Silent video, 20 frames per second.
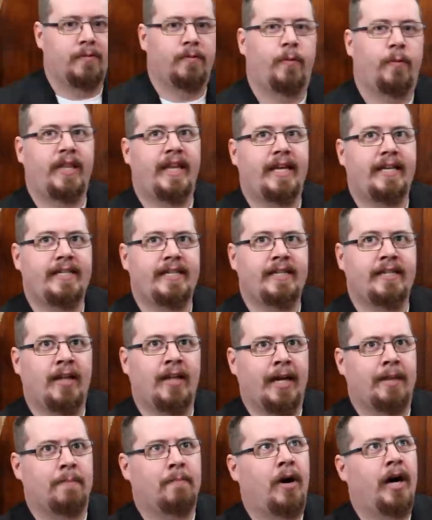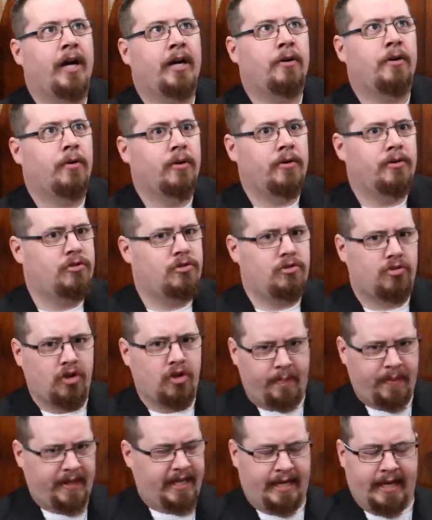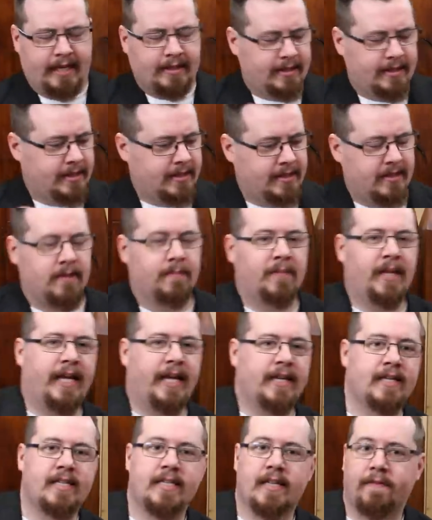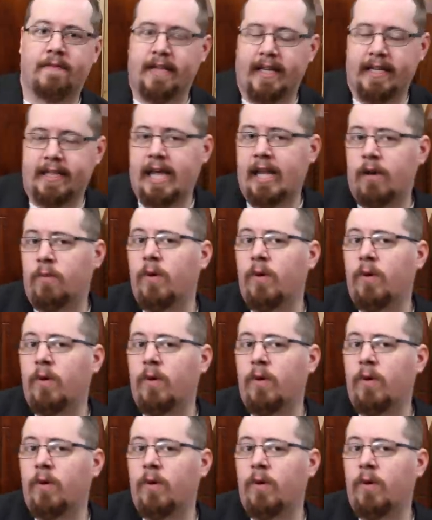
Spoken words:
where they did like microscopic analysis of the blade and stuff like that.